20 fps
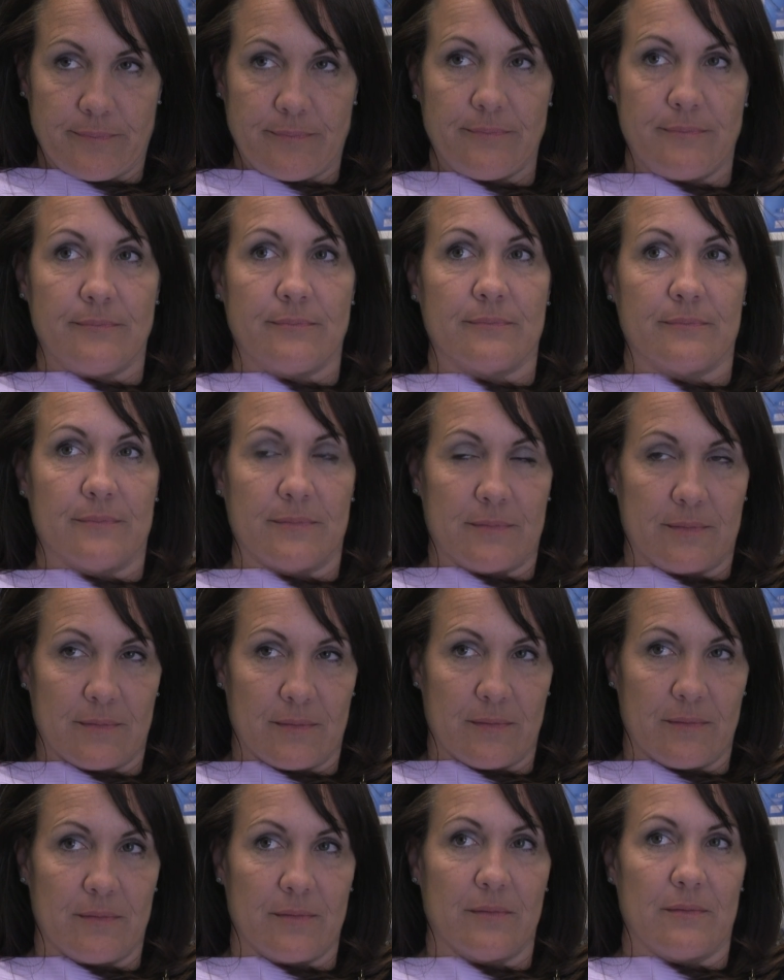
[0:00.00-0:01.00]
inside
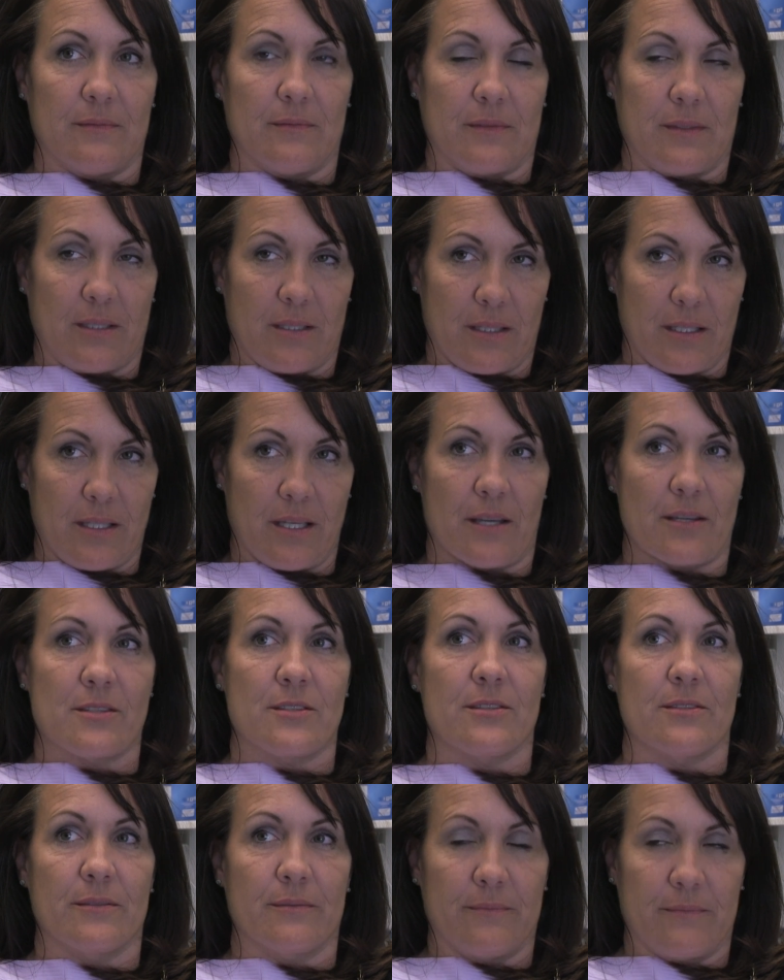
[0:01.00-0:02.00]
wall towards tongue
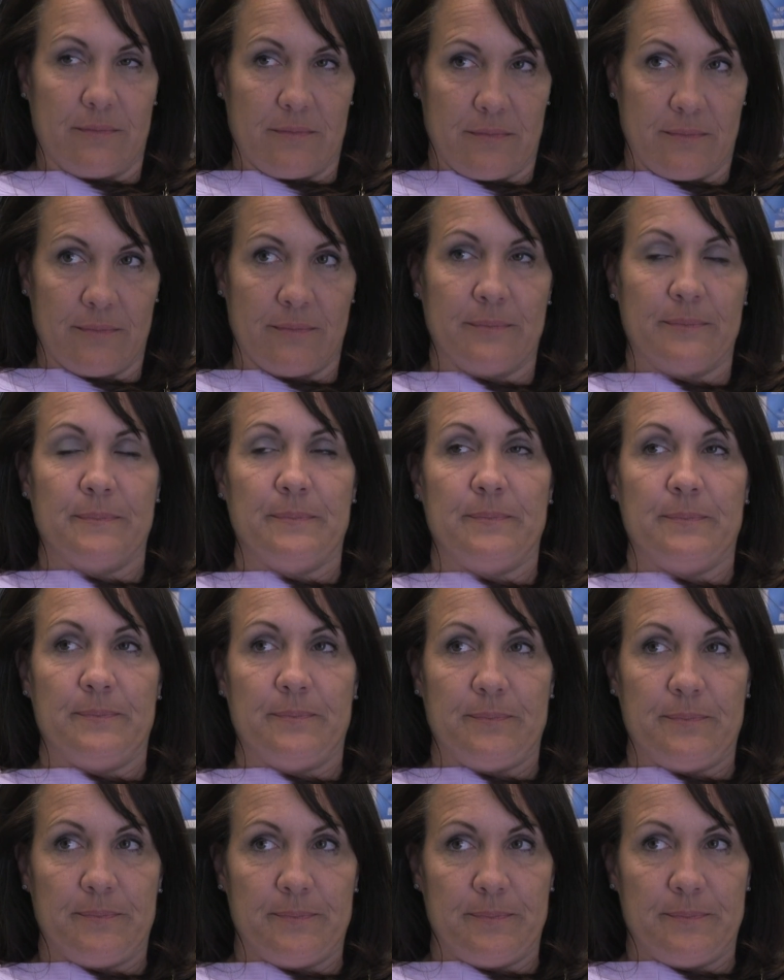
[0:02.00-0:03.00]
yes. is less
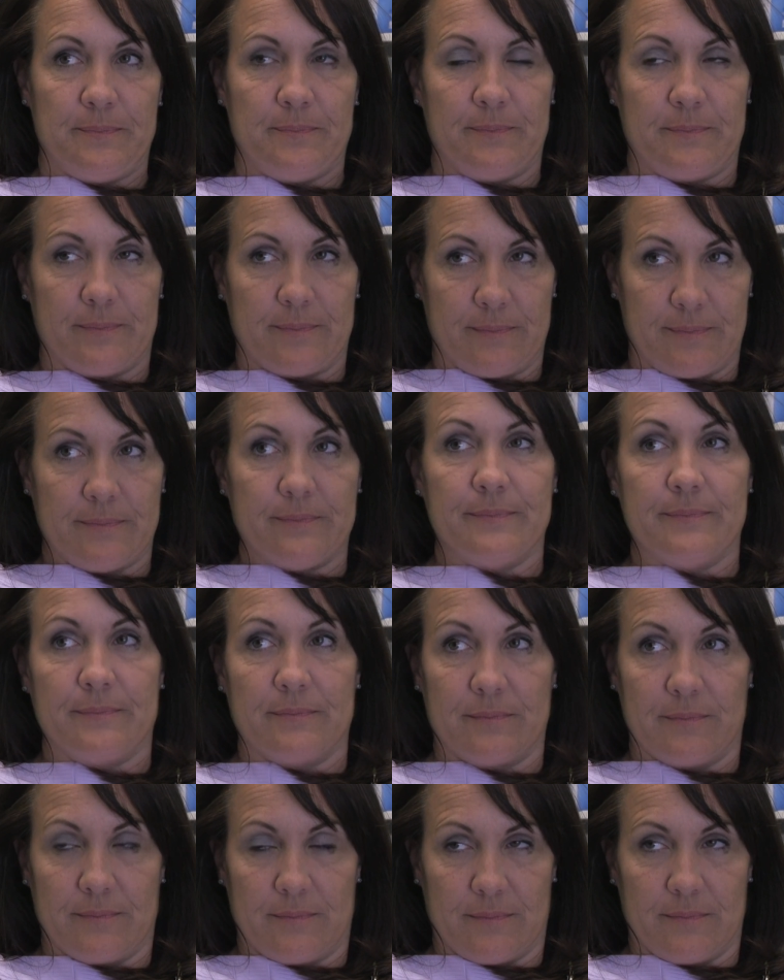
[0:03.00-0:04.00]
sensitive. The outside
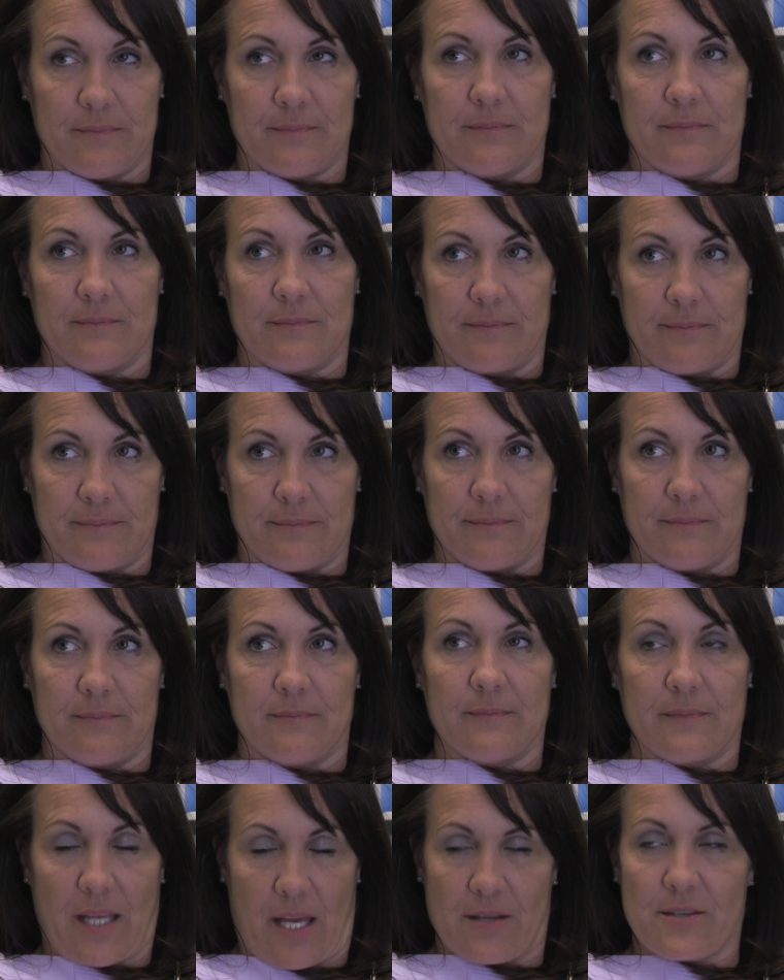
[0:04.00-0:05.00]
walls may be a hair better,
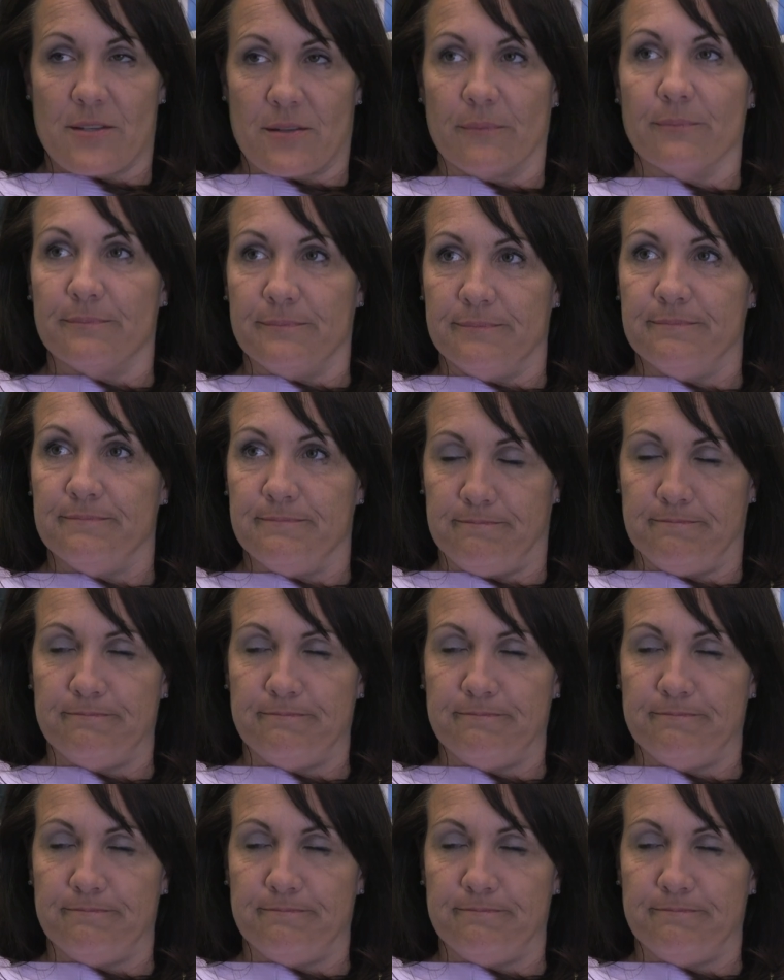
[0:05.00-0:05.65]
but yes. kind of the same.